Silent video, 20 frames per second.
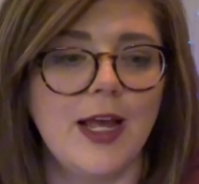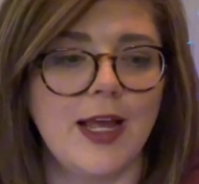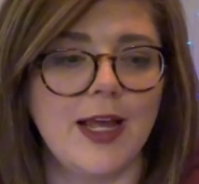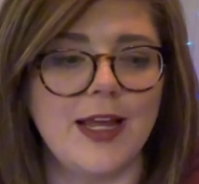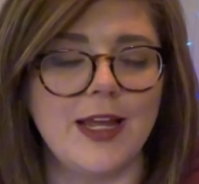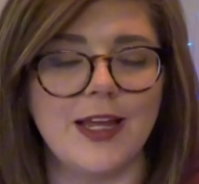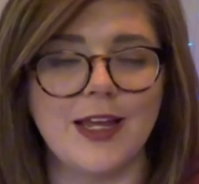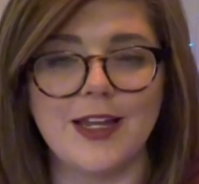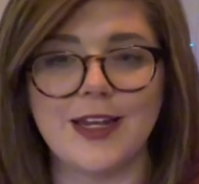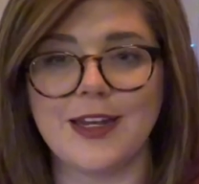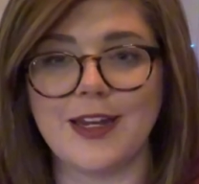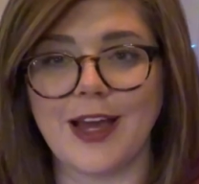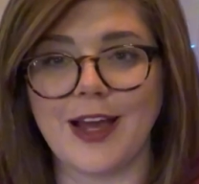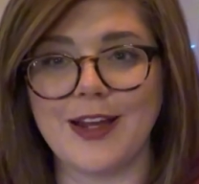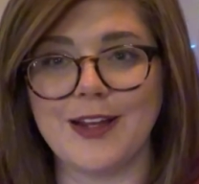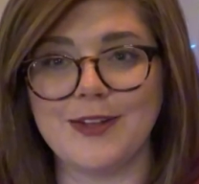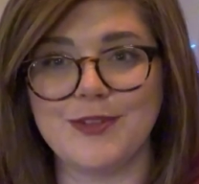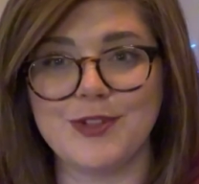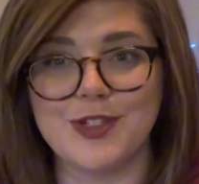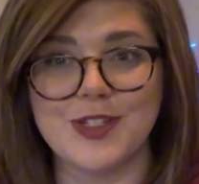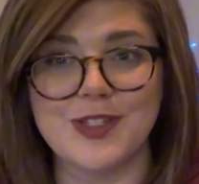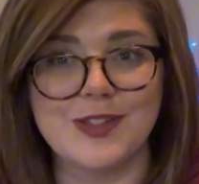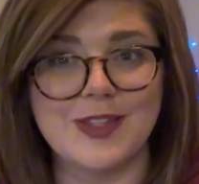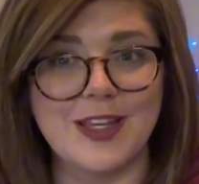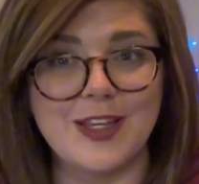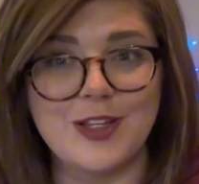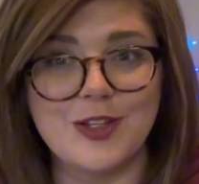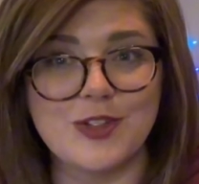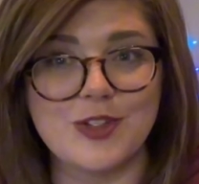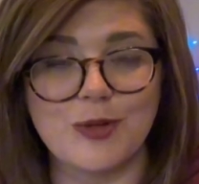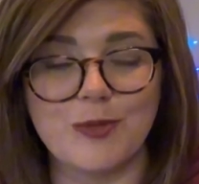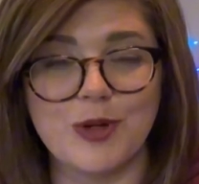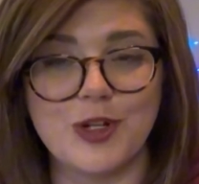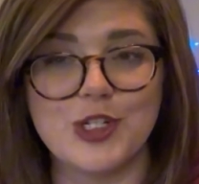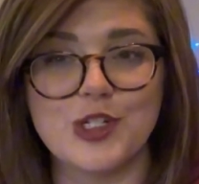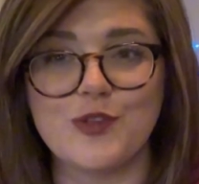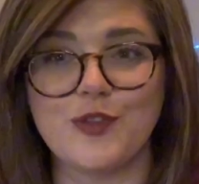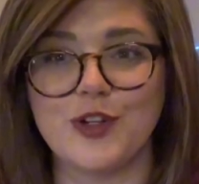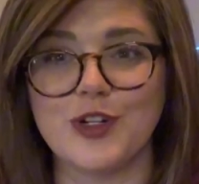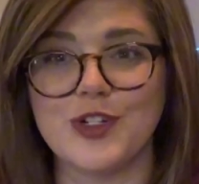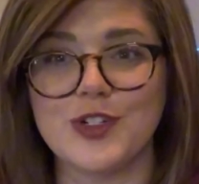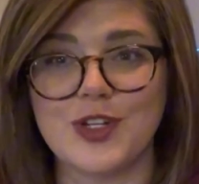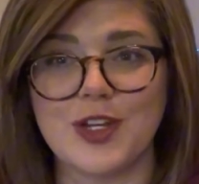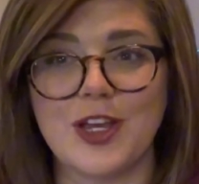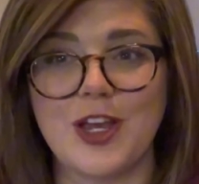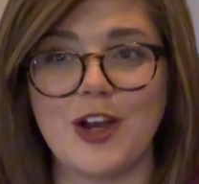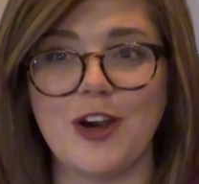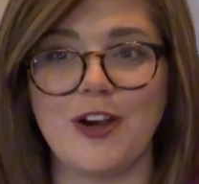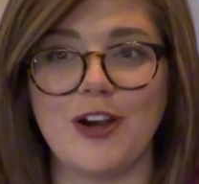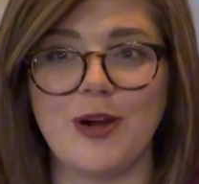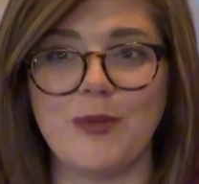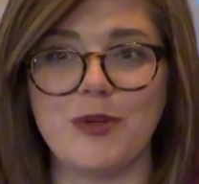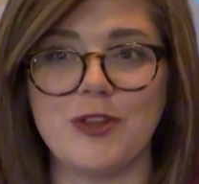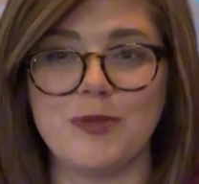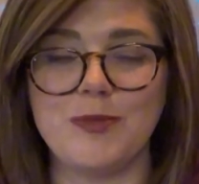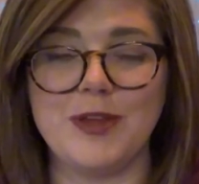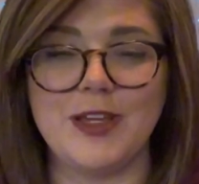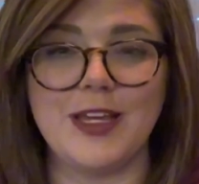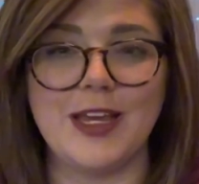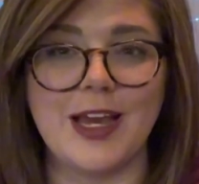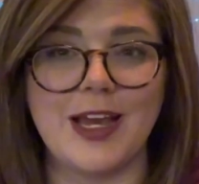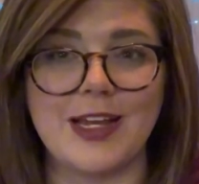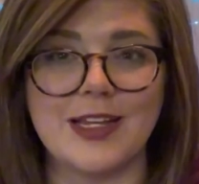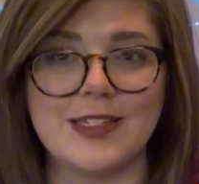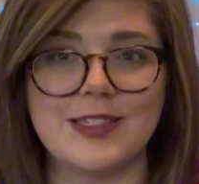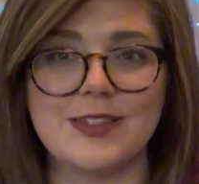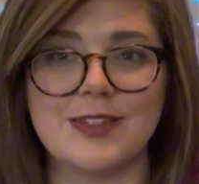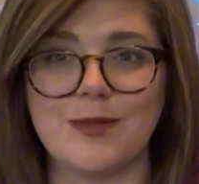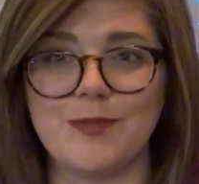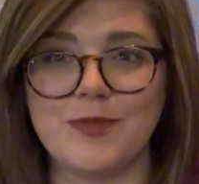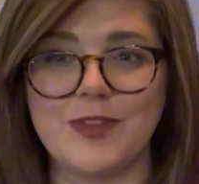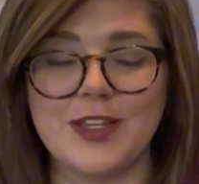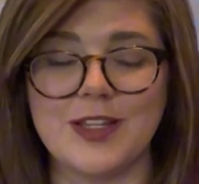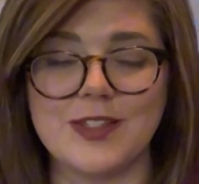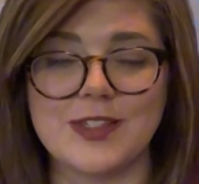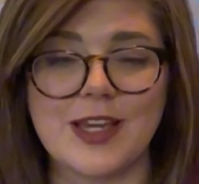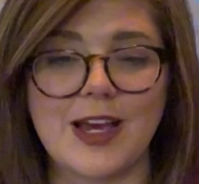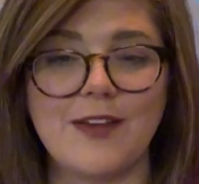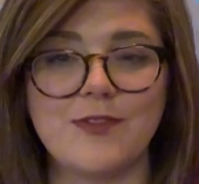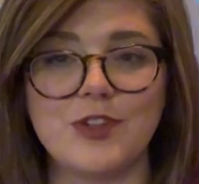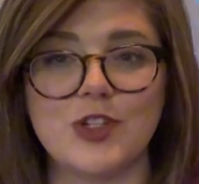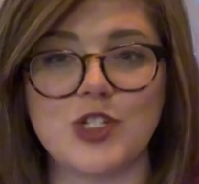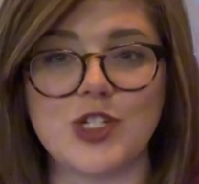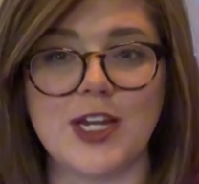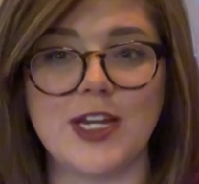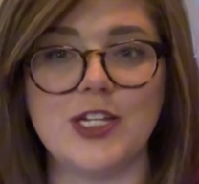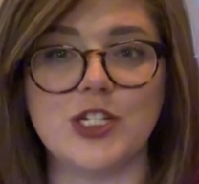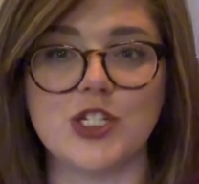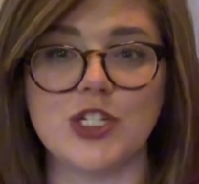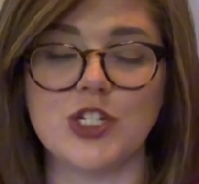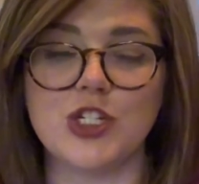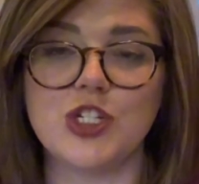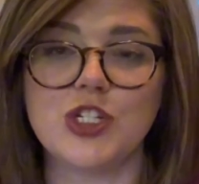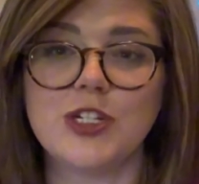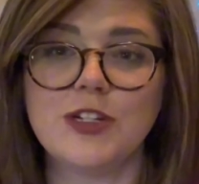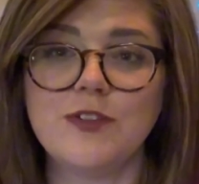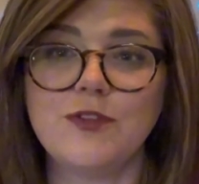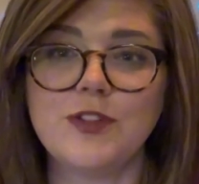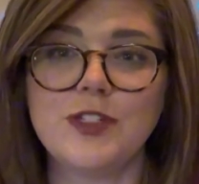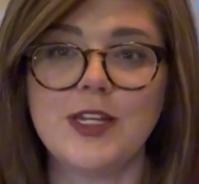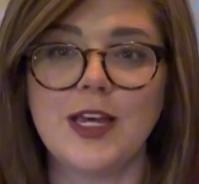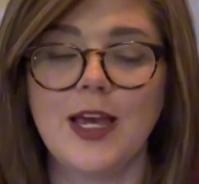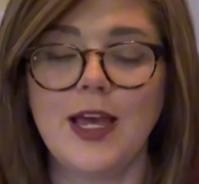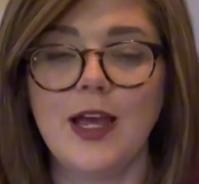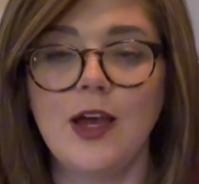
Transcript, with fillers: And I just thank you so much for sticking around with me as some things have to change and shift.